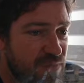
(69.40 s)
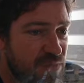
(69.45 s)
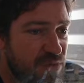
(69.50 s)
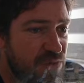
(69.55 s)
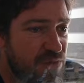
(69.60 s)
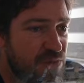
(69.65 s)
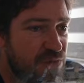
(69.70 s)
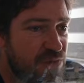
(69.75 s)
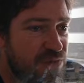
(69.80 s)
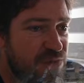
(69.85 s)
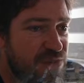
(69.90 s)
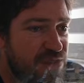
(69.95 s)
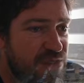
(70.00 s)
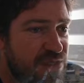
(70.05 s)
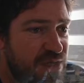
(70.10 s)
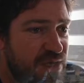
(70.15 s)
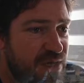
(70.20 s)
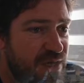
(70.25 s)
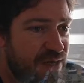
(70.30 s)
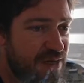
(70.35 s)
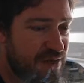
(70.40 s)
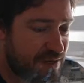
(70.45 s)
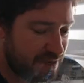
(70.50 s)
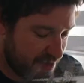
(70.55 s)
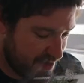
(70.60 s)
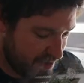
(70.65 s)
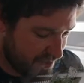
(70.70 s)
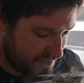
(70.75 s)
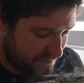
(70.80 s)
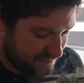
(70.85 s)
courts and
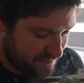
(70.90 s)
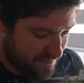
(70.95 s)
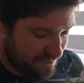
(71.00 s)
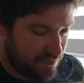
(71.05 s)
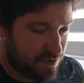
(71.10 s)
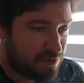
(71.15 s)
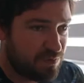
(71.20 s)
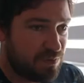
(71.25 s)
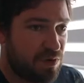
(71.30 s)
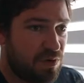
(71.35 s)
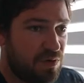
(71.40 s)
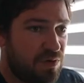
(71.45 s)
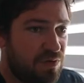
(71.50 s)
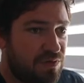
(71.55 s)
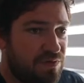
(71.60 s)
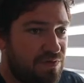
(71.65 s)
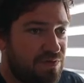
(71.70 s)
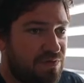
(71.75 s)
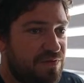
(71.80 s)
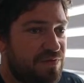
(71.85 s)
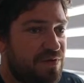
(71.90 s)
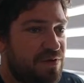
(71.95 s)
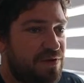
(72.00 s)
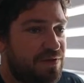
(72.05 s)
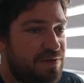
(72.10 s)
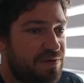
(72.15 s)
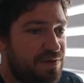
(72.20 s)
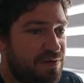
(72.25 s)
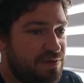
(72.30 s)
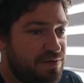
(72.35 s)
a football
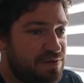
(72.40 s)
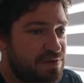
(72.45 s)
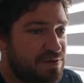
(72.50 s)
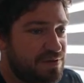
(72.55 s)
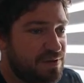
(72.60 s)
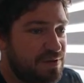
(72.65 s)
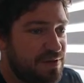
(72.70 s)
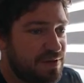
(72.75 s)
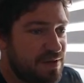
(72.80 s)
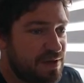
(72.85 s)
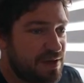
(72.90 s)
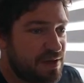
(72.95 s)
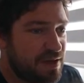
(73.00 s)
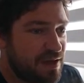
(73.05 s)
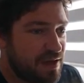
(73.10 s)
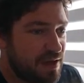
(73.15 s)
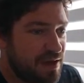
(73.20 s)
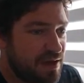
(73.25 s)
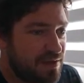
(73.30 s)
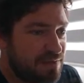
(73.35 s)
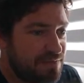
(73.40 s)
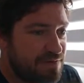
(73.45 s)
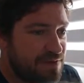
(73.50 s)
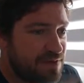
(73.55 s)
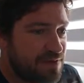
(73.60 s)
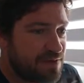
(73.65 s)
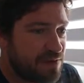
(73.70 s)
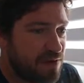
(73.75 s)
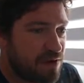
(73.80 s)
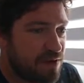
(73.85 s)
field. I love
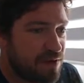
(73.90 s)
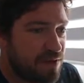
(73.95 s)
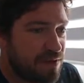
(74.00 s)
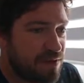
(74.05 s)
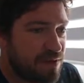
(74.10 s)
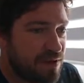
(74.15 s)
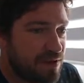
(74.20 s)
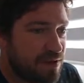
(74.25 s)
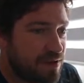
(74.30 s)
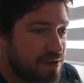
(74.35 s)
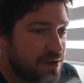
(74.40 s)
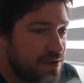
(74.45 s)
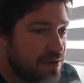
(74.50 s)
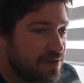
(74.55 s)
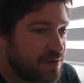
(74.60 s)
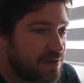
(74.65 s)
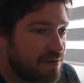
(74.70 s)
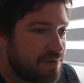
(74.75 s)
that on the